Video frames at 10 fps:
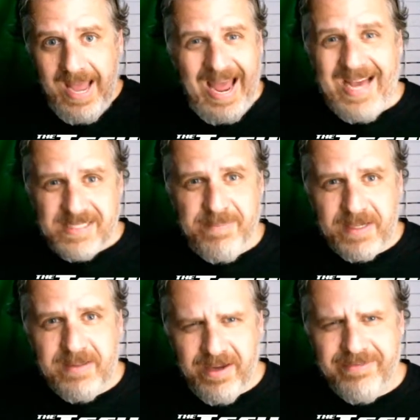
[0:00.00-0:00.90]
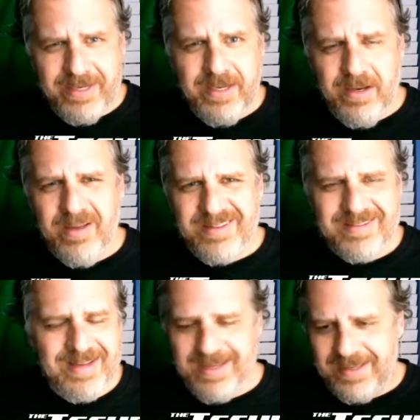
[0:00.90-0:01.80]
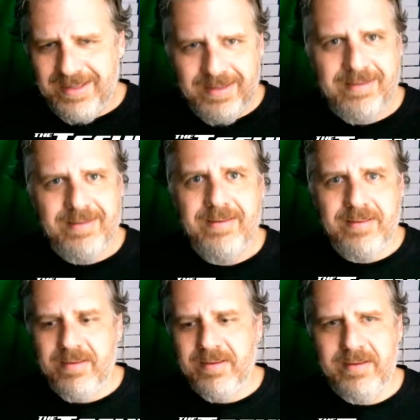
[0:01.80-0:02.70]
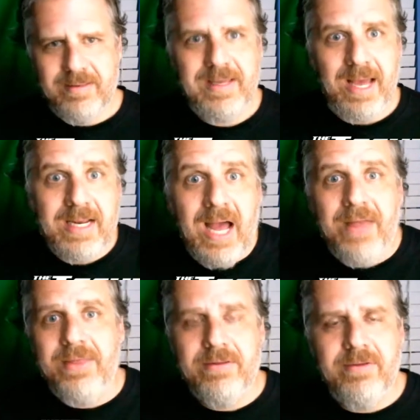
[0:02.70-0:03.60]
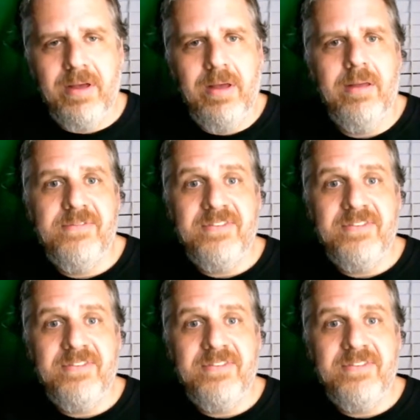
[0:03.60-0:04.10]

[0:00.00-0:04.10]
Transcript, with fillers: aspect of it you know it's like the the the kind of gothic um,